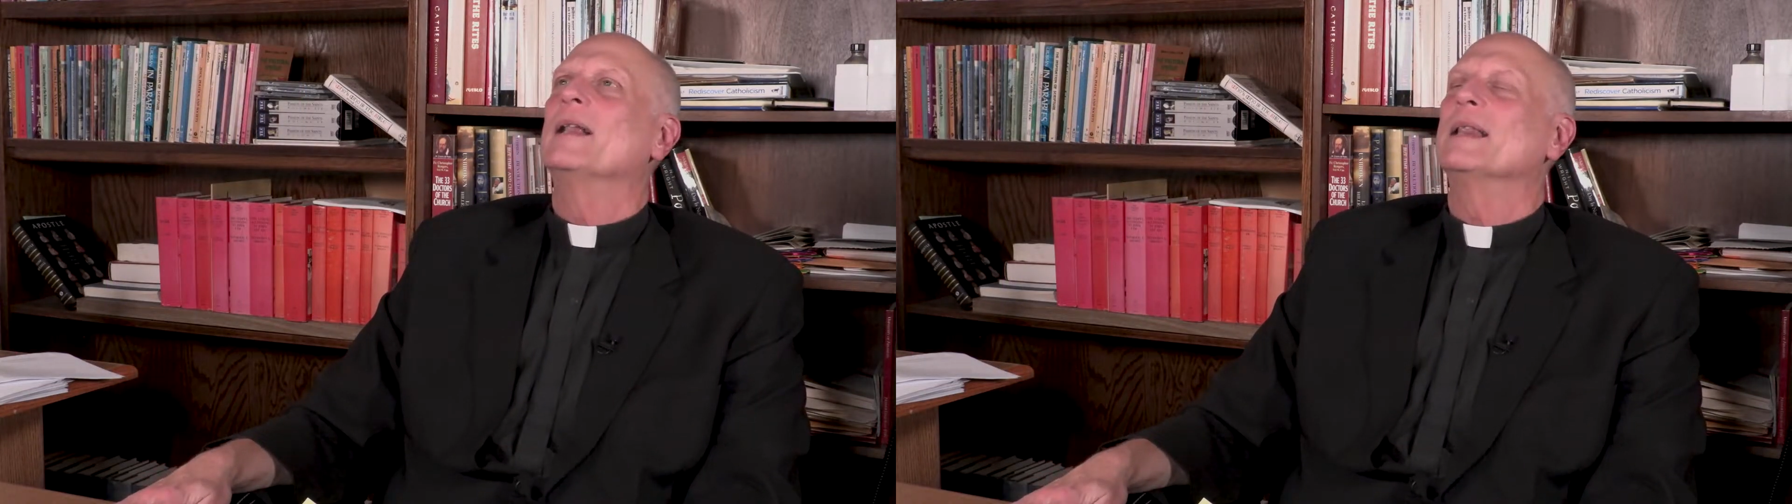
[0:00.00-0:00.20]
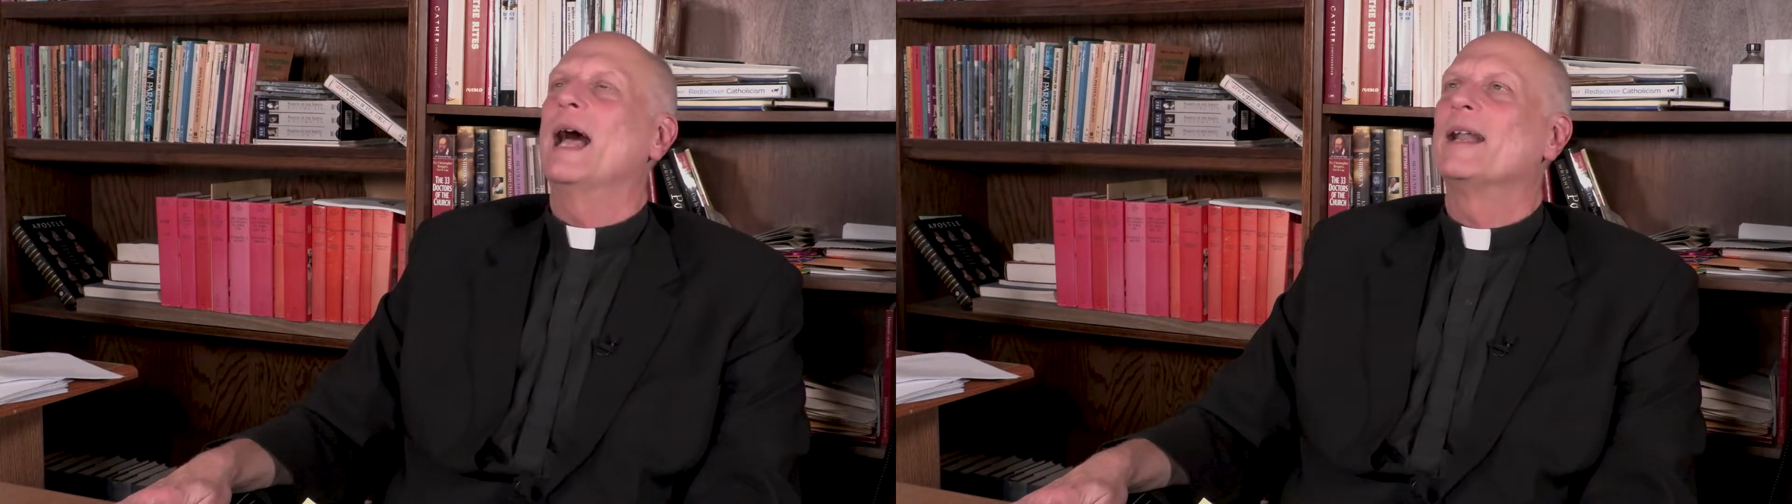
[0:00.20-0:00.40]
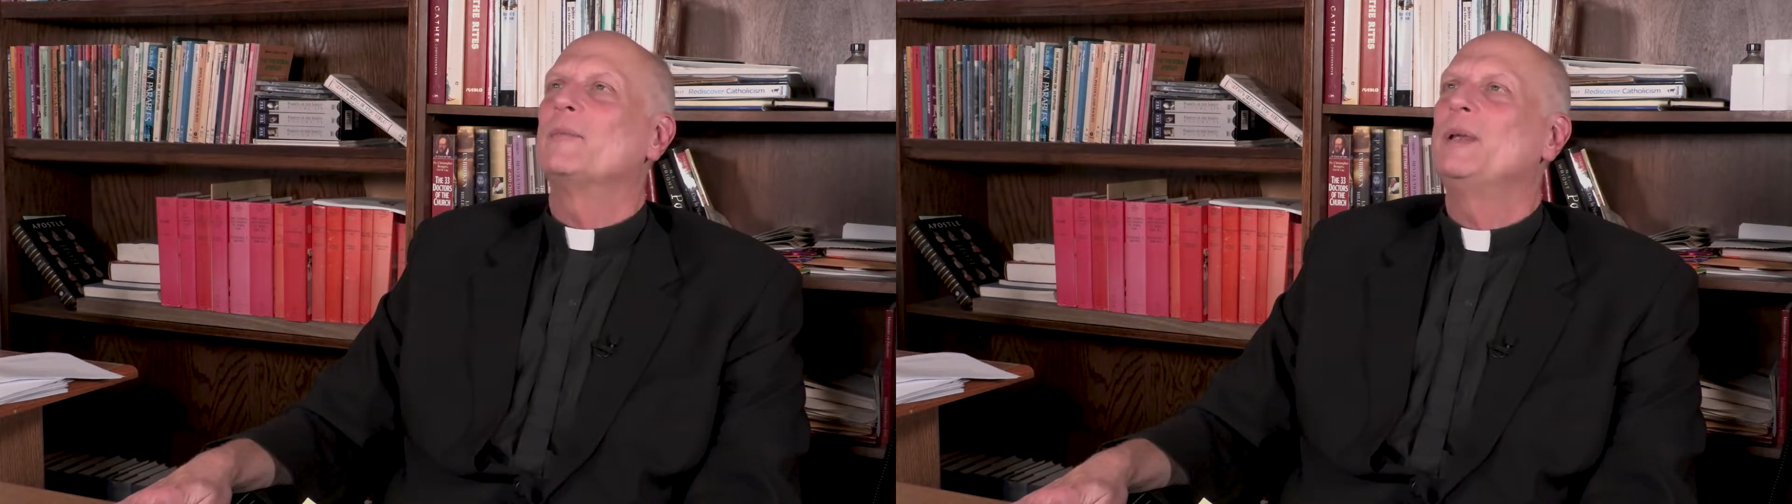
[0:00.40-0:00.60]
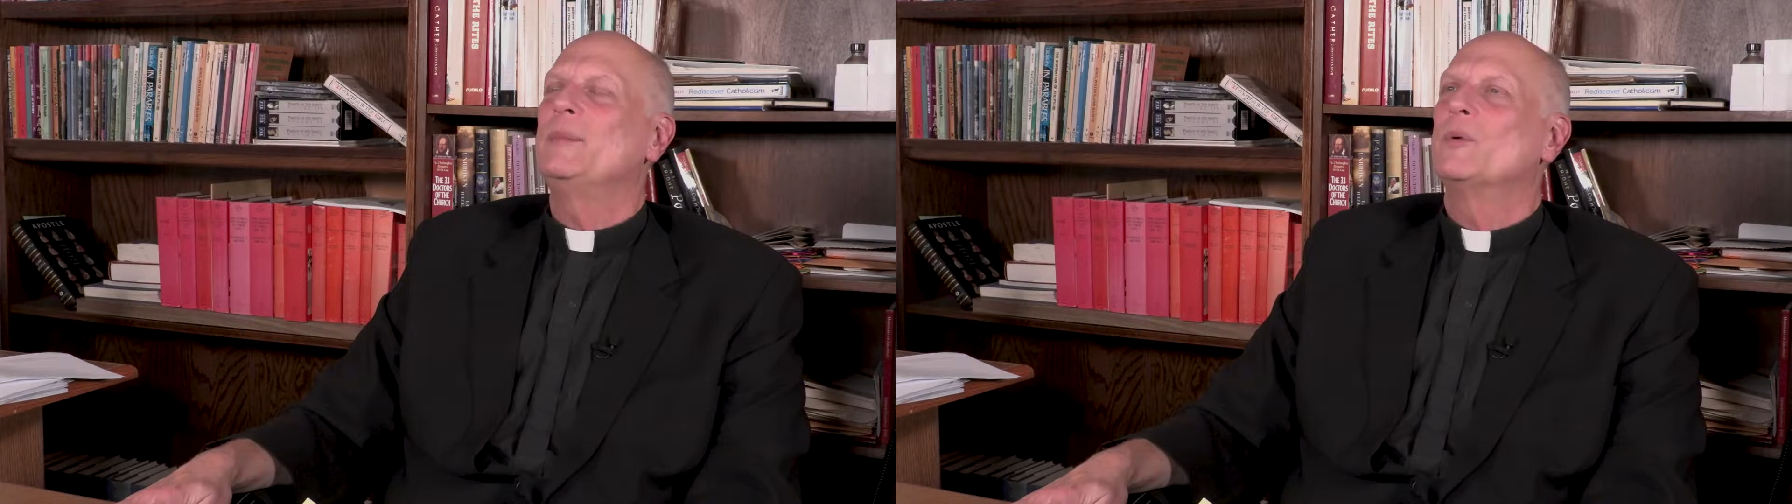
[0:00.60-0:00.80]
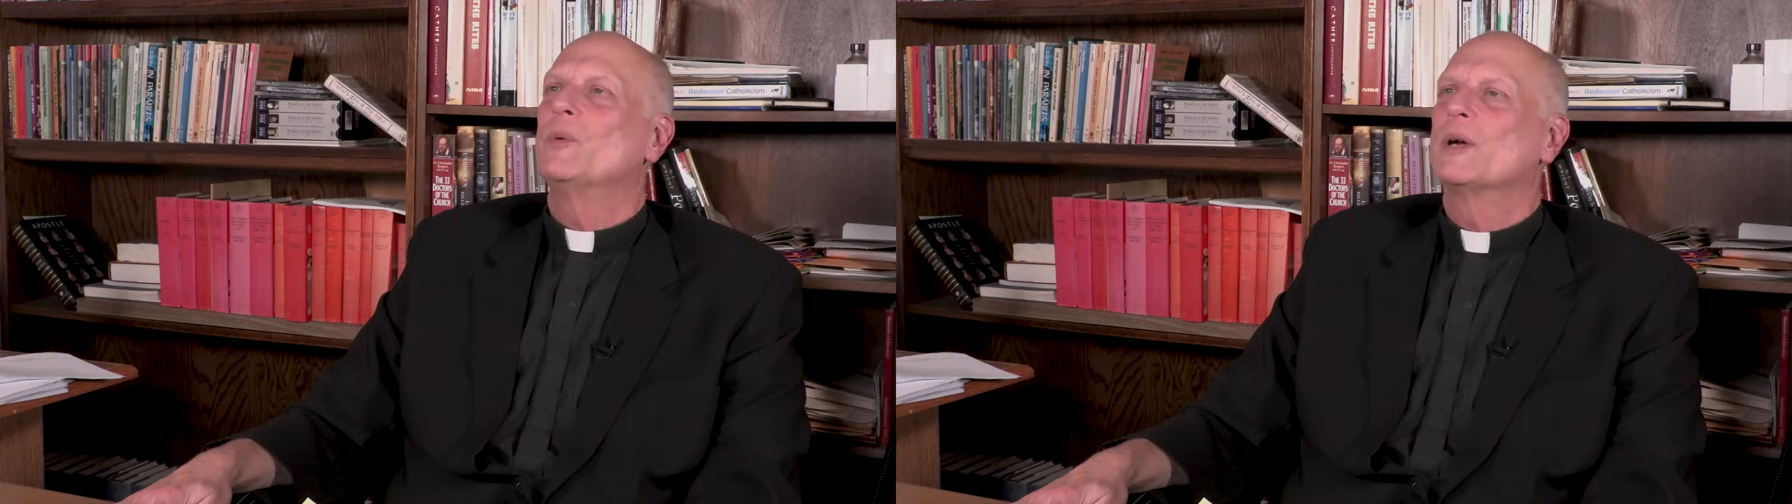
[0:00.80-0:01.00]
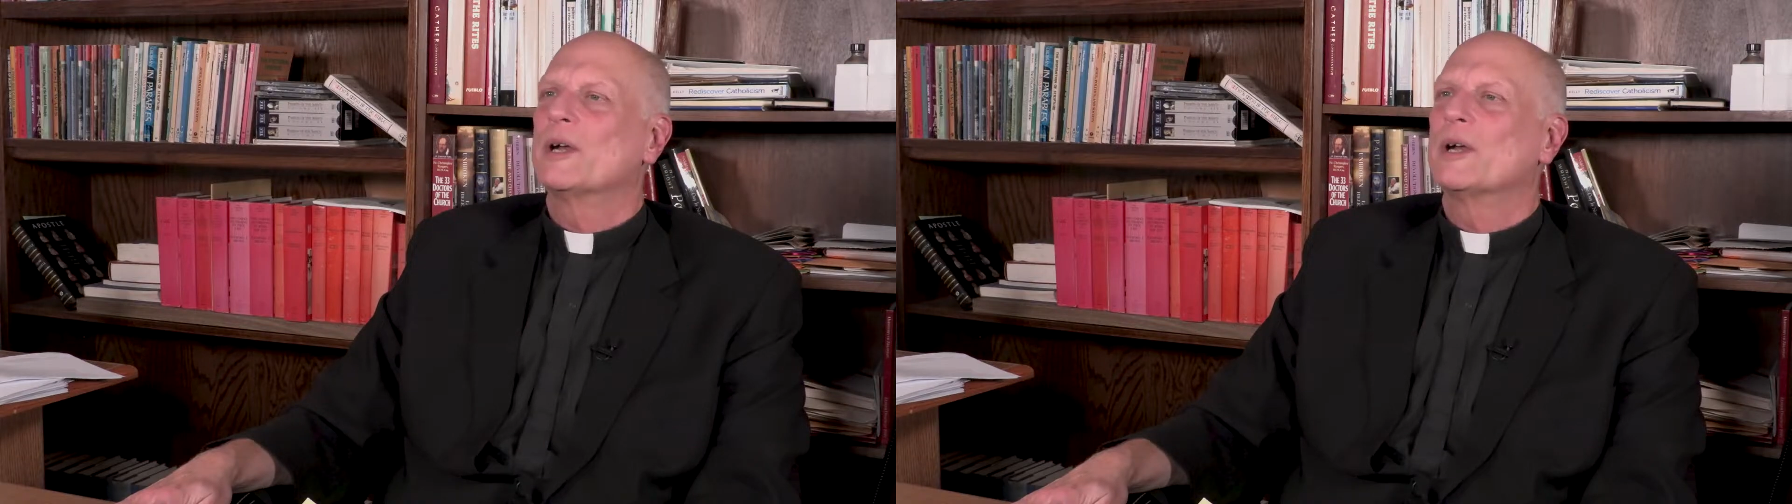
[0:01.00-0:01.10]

A lot of people were